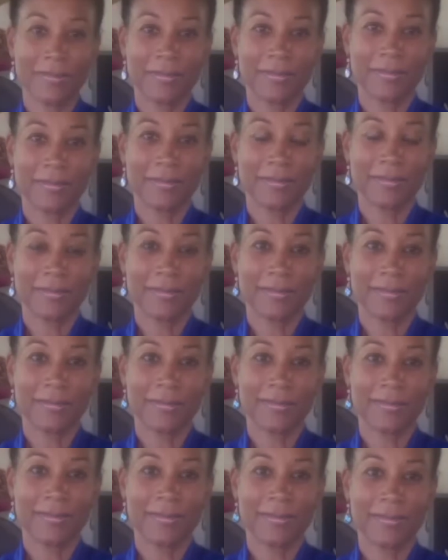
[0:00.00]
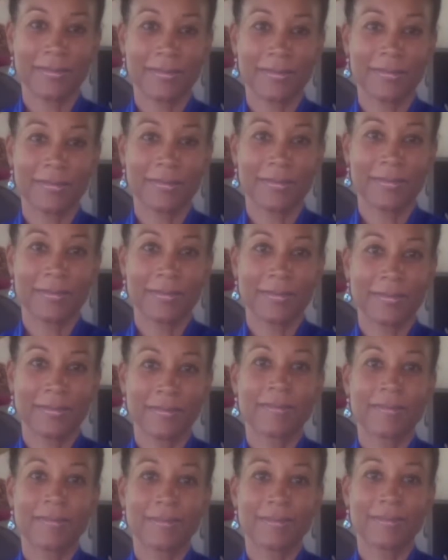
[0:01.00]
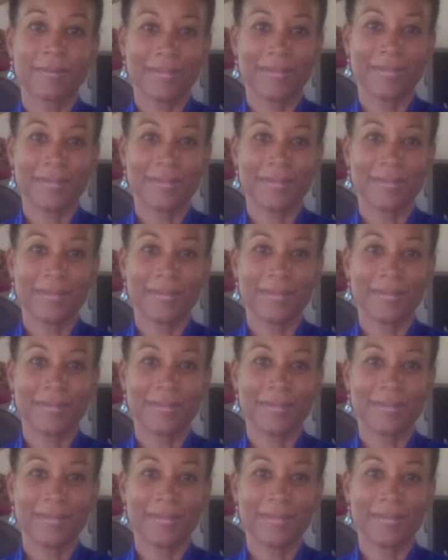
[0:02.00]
is to share. So